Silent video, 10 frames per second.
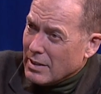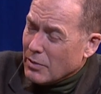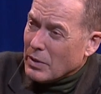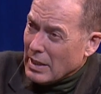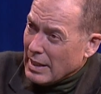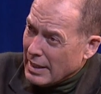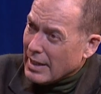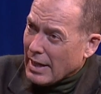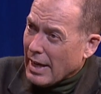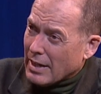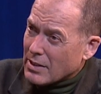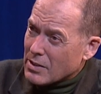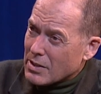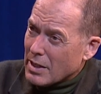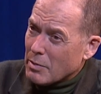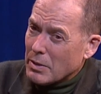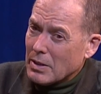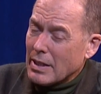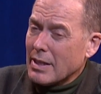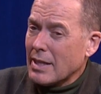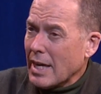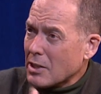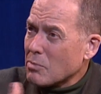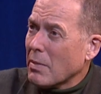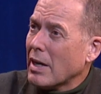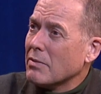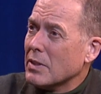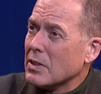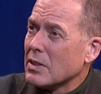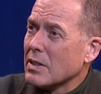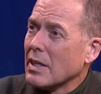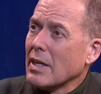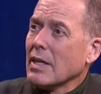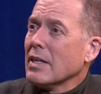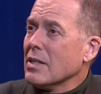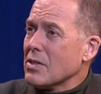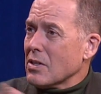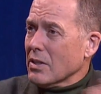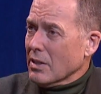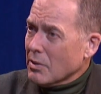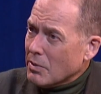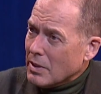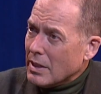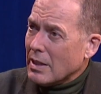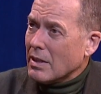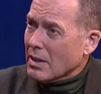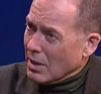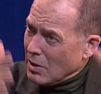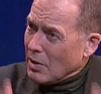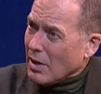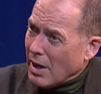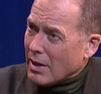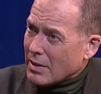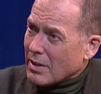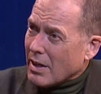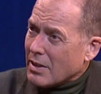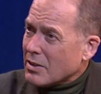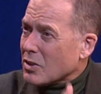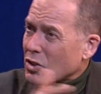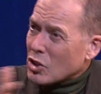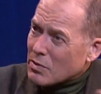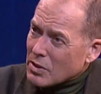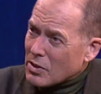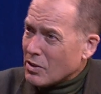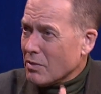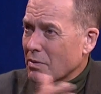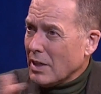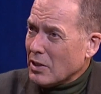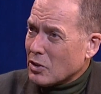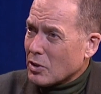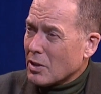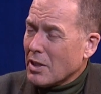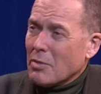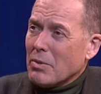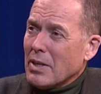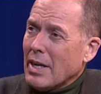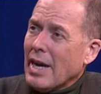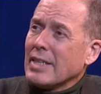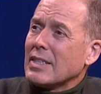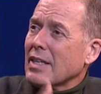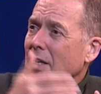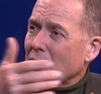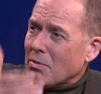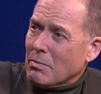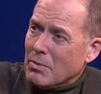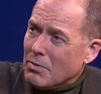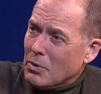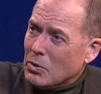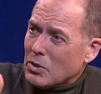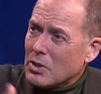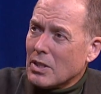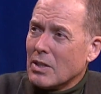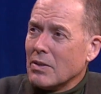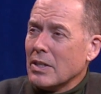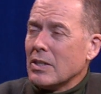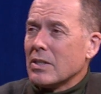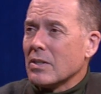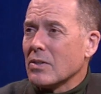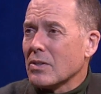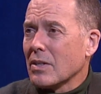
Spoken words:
we can get at sustainability, and that's my vision, is to live within our services of nature, but not take from future generations.